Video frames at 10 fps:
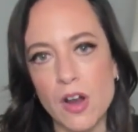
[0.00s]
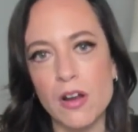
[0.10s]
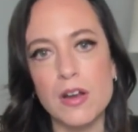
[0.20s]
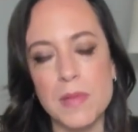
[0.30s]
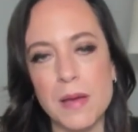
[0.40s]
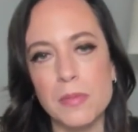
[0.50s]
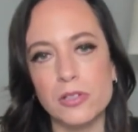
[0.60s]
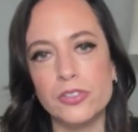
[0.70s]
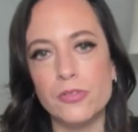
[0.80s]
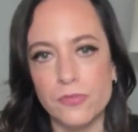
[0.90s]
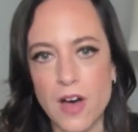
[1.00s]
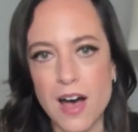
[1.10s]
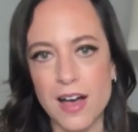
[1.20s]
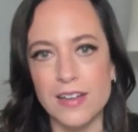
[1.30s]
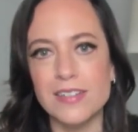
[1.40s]
are going to be able to
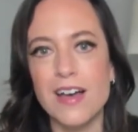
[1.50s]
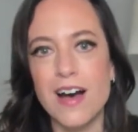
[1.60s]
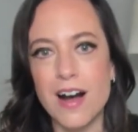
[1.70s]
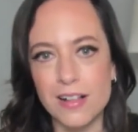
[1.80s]
find a